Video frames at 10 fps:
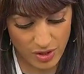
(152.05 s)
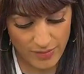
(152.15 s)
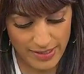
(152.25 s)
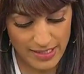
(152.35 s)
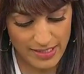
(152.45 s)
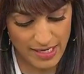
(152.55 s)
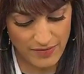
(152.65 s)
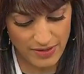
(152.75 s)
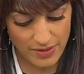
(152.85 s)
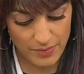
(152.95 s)
Army,
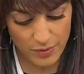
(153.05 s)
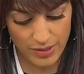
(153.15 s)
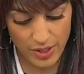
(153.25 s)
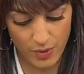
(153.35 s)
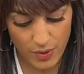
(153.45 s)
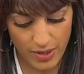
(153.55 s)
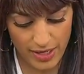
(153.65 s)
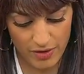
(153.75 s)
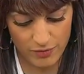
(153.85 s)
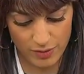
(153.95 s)
Navy, Marine Corps,
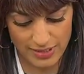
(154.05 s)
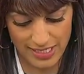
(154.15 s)
Air Force,